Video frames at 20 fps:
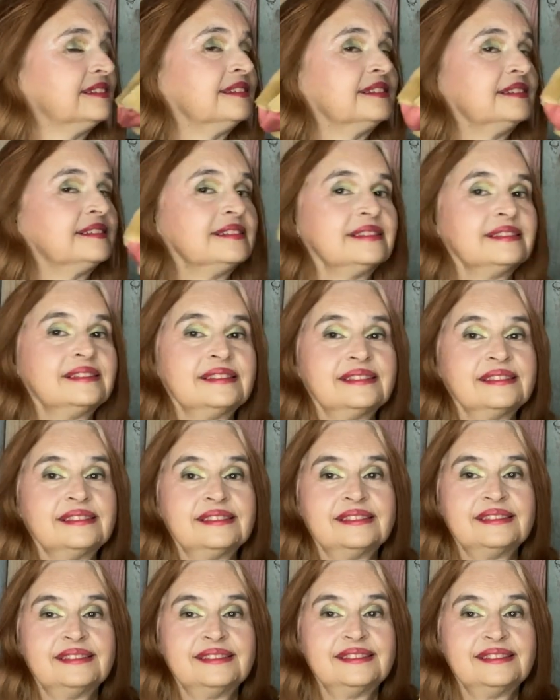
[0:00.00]

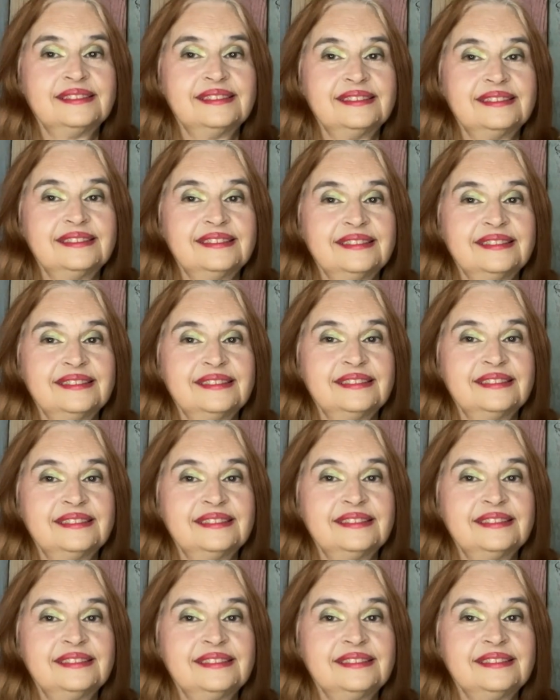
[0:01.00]

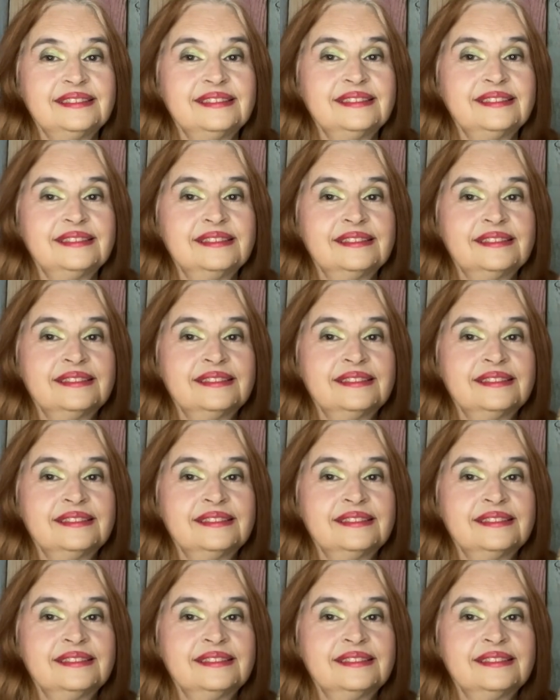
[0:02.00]
Nothing is said.